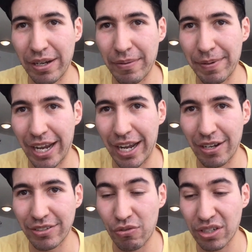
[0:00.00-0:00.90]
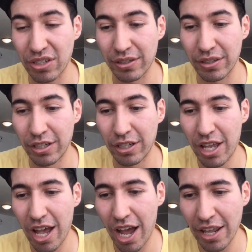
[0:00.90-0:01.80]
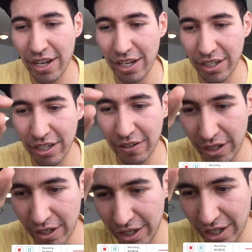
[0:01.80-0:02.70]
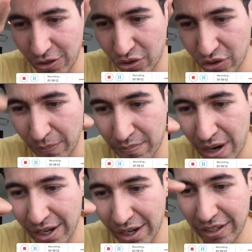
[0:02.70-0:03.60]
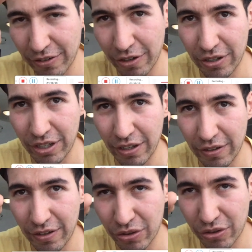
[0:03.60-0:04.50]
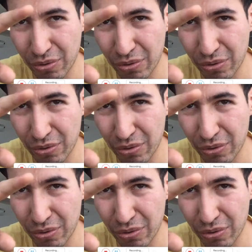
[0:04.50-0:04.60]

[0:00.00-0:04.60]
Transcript: And then you open up an account as a Russian, and then you withdraw money